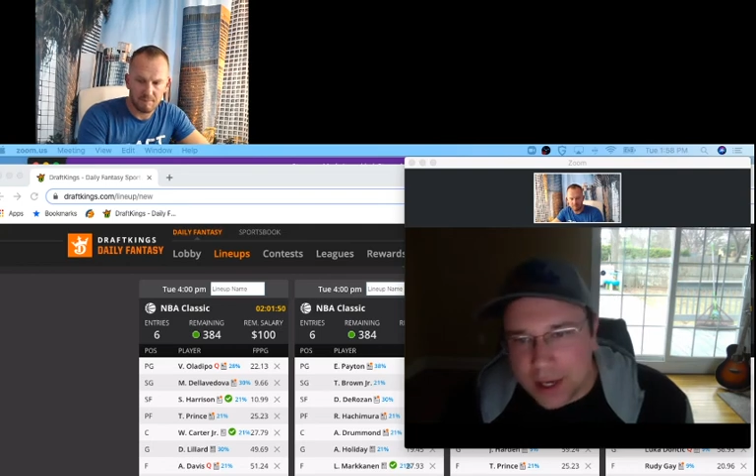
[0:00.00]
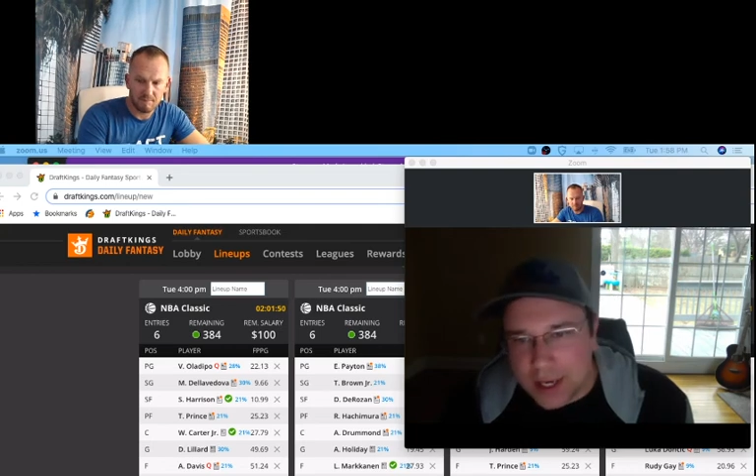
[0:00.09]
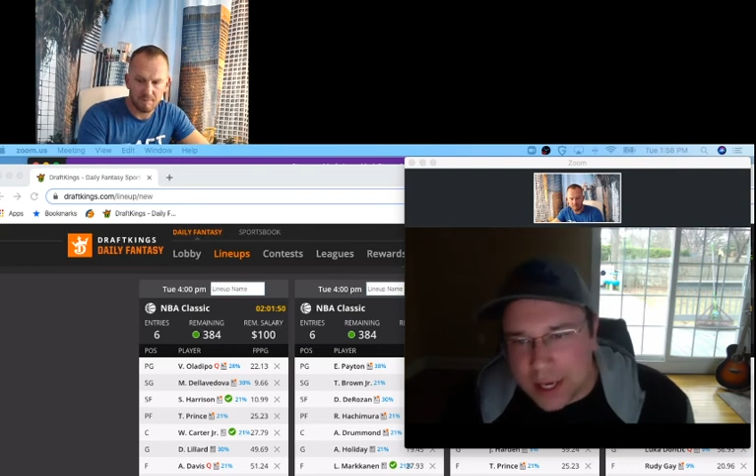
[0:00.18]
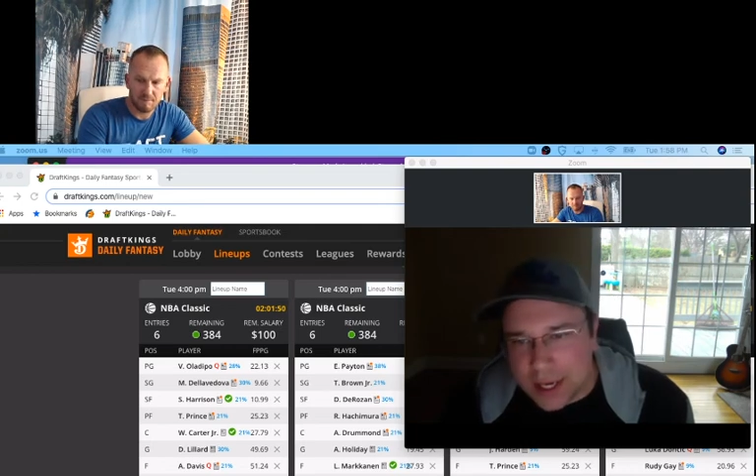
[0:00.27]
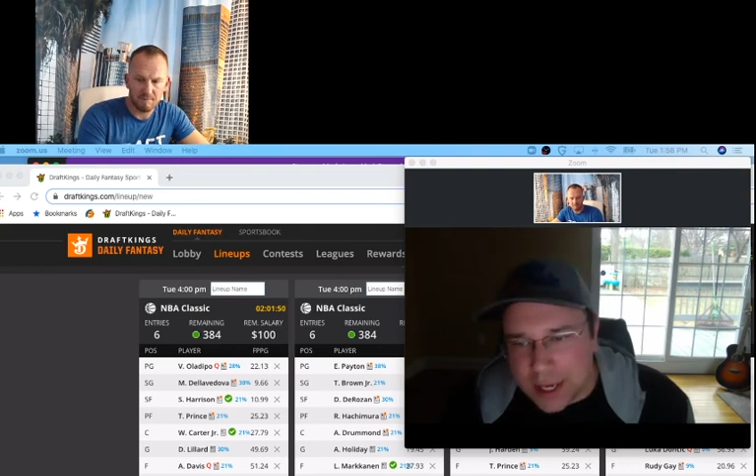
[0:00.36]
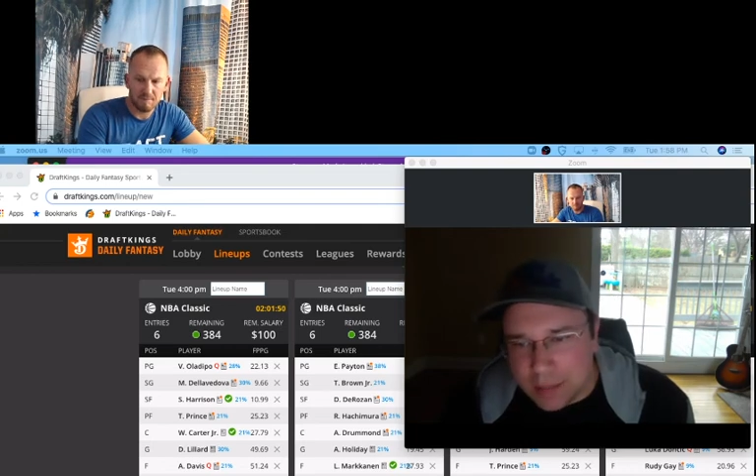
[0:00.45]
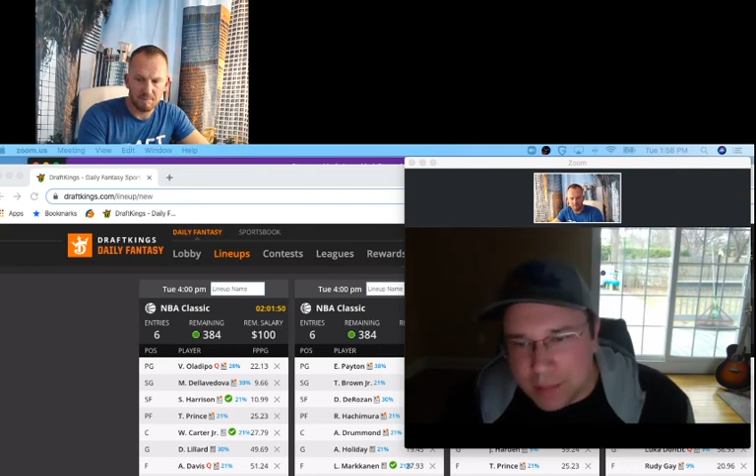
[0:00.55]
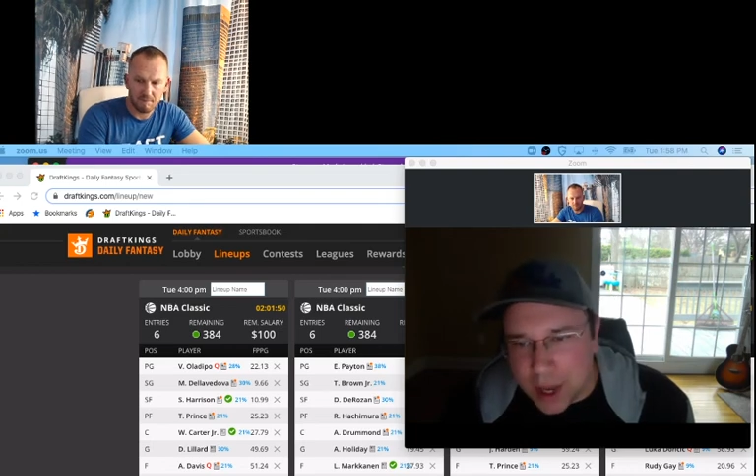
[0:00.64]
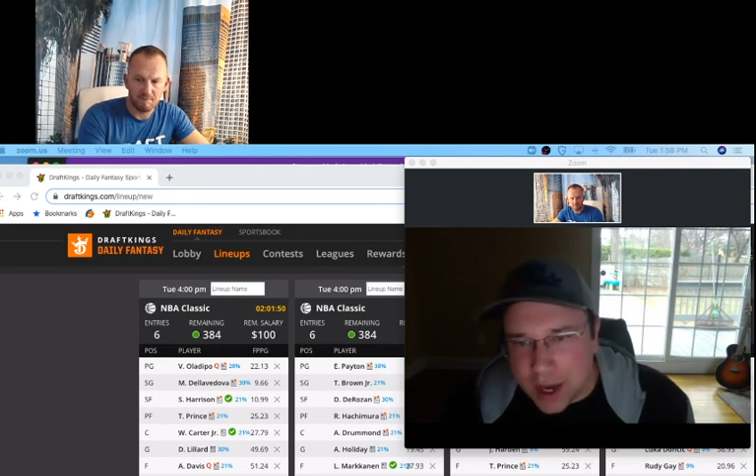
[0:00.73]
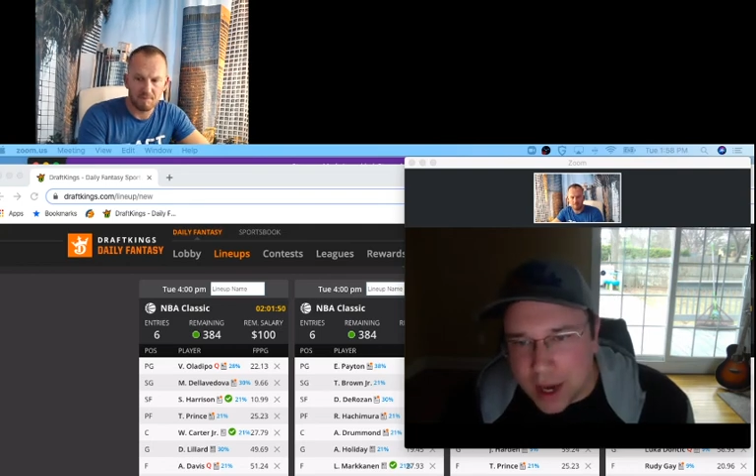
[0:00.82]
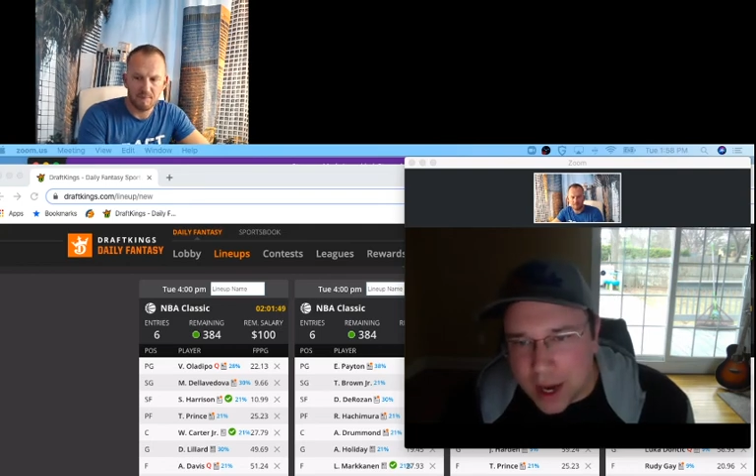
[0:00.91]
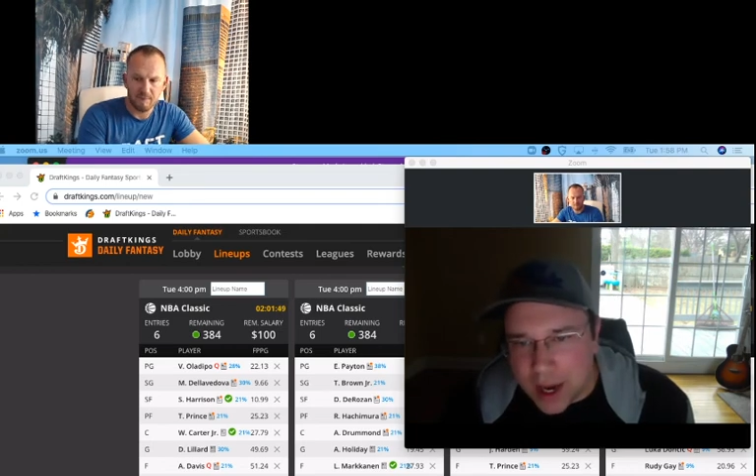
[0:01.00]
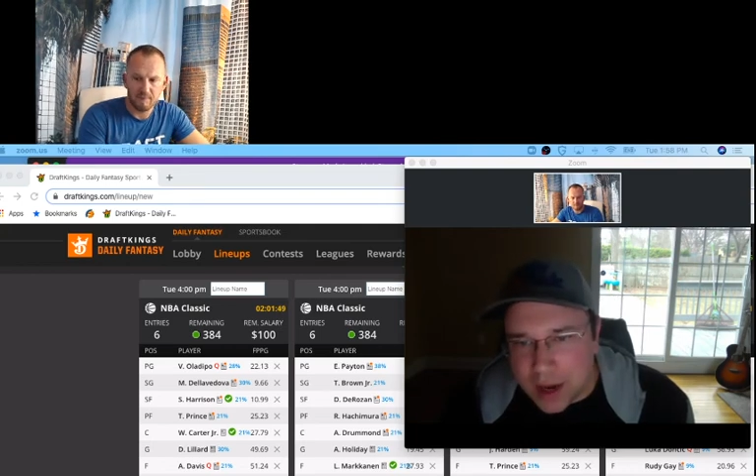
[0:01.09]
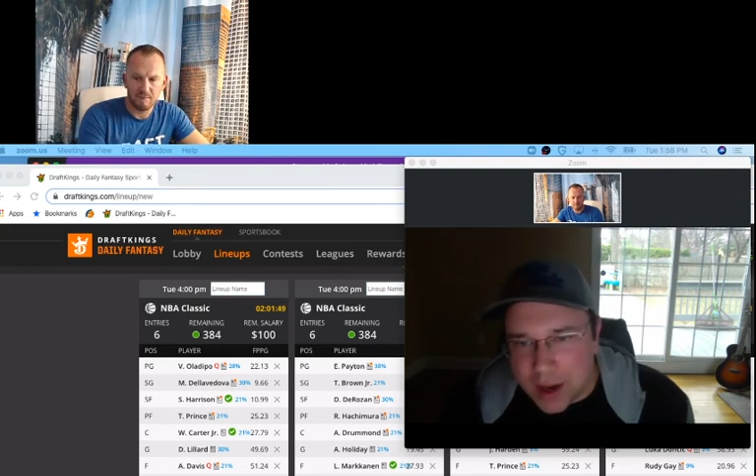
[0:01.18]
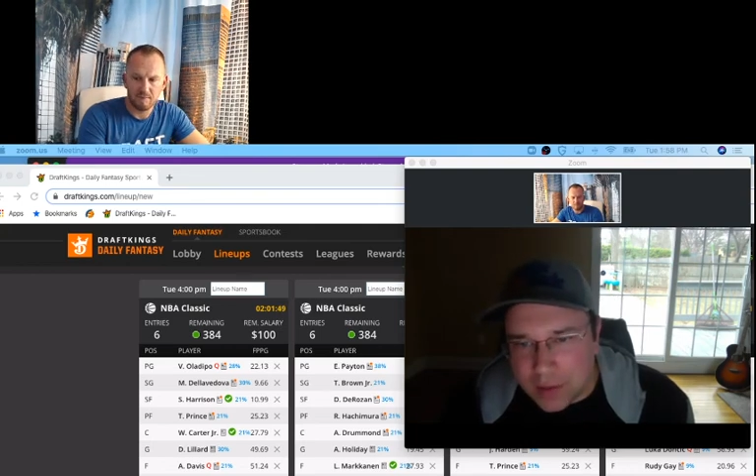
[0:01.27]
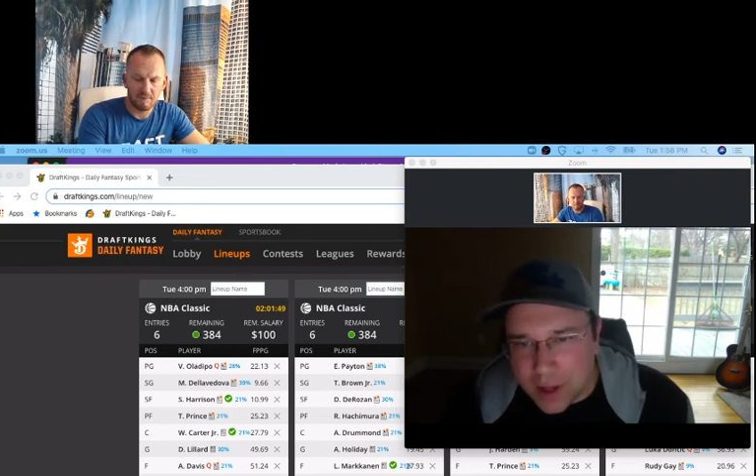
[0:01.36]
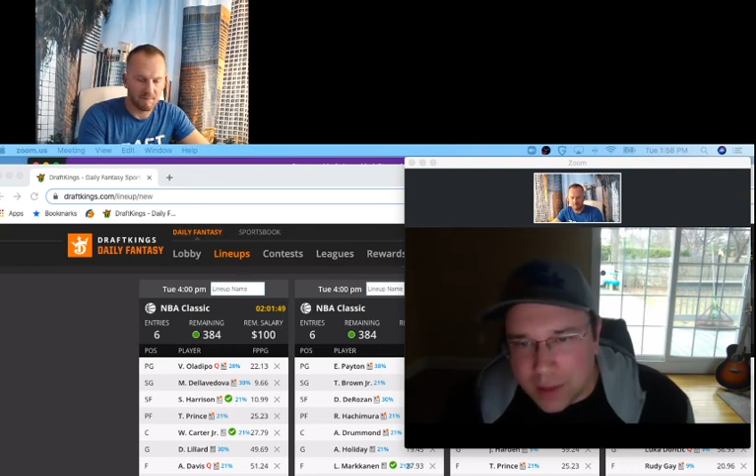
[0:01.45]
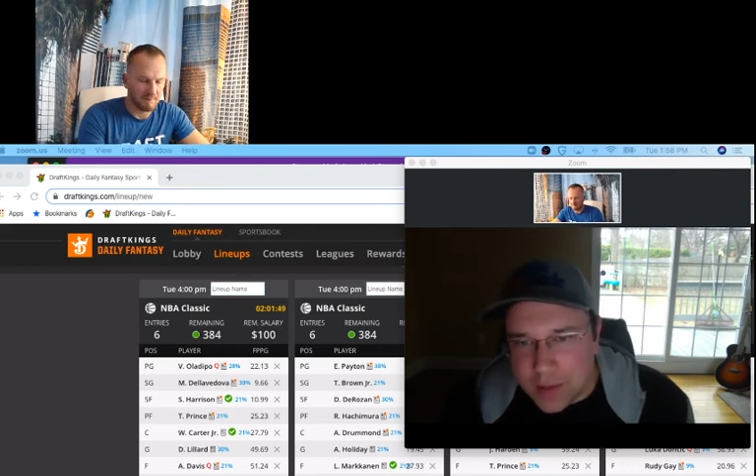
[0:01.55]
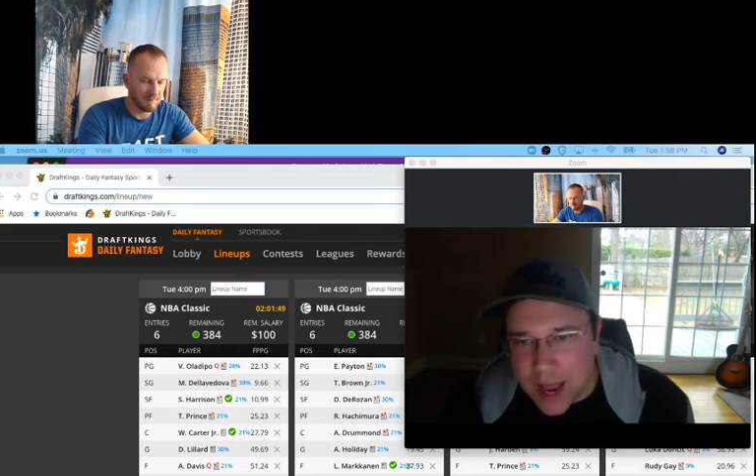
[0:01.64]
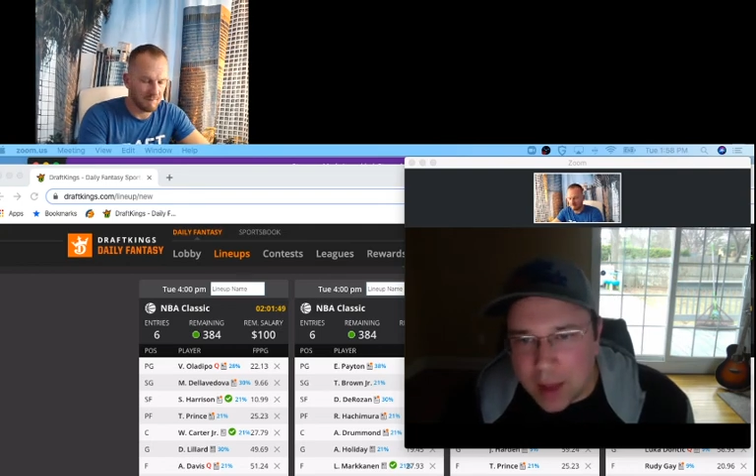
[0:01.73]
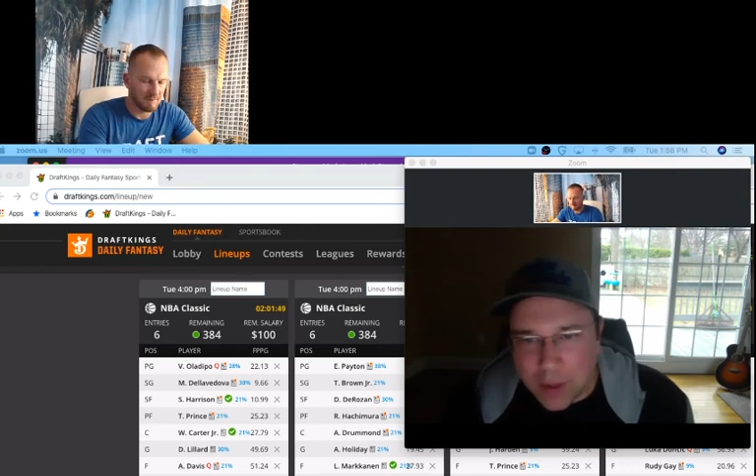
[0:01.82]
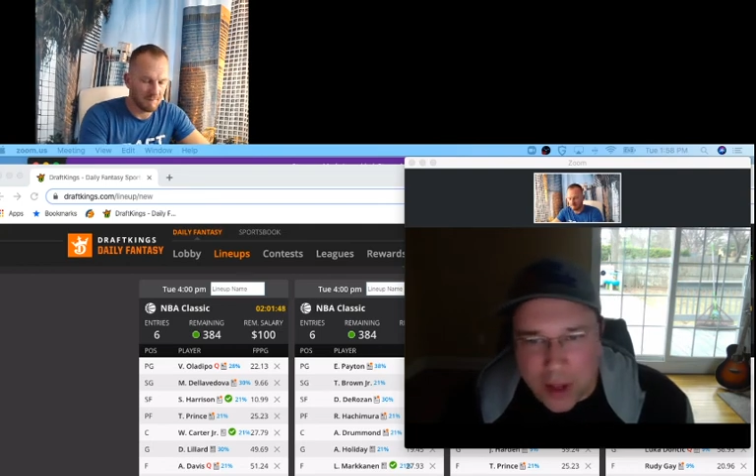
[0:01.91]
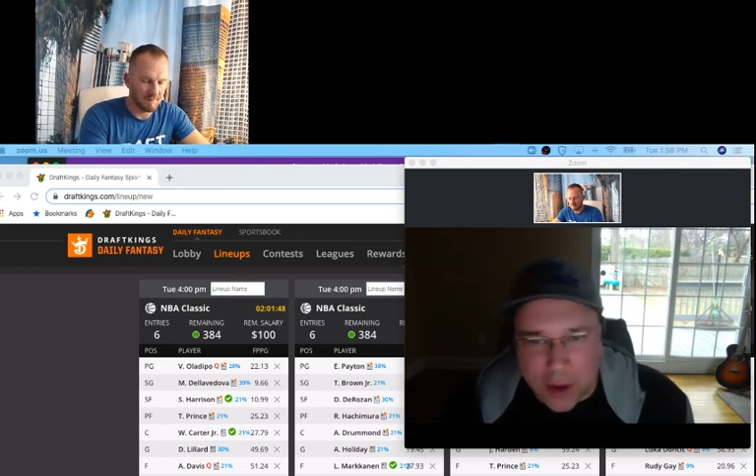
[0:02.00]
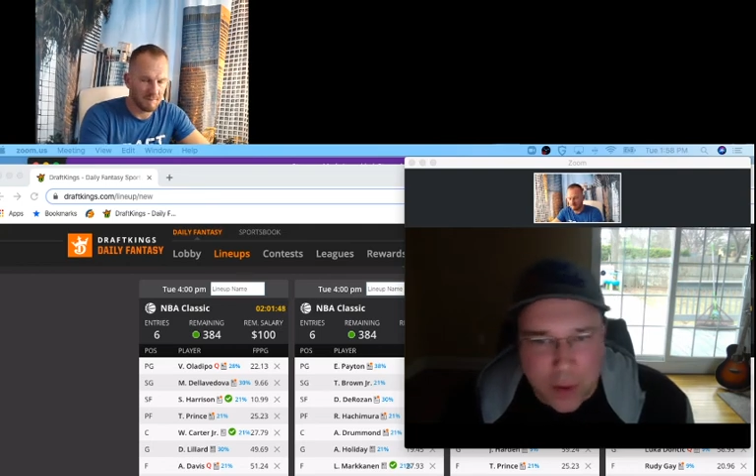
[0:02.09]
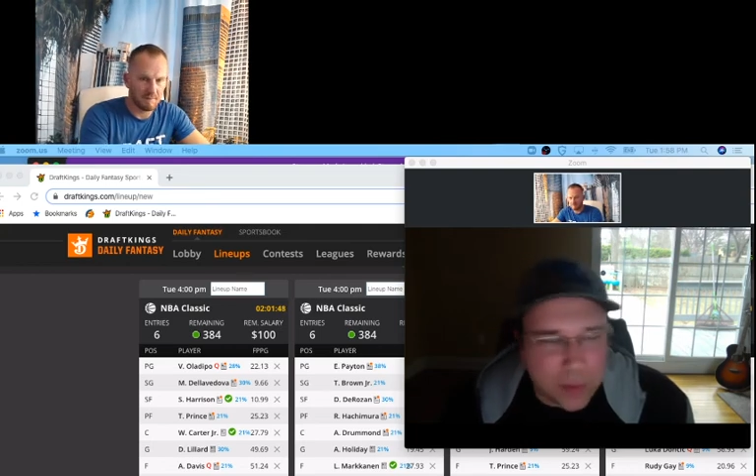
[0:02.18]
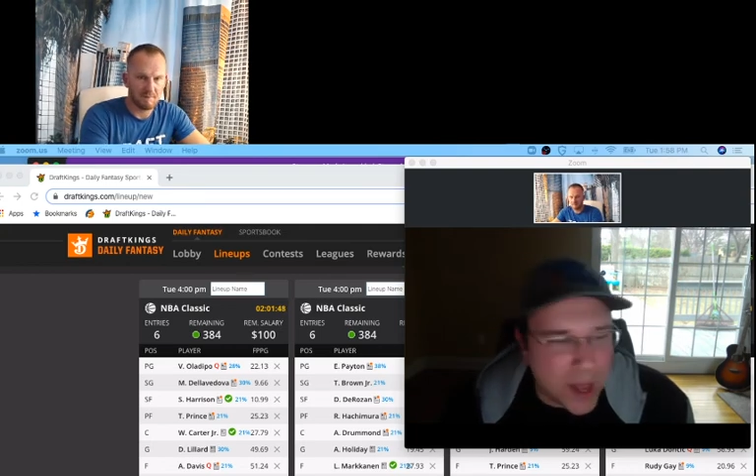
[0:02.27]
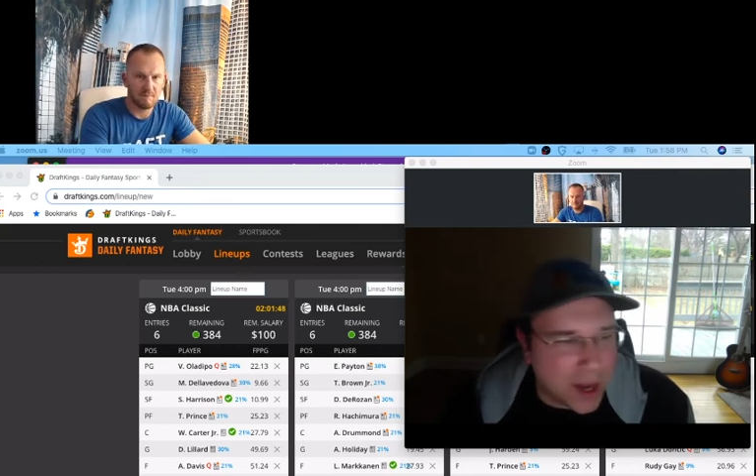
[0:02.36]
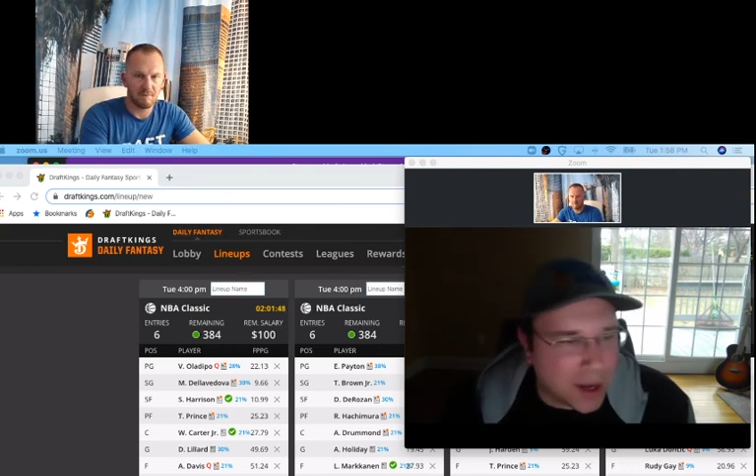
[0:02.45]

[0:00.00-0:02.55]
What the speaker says: but I definitely am dabbling with betting.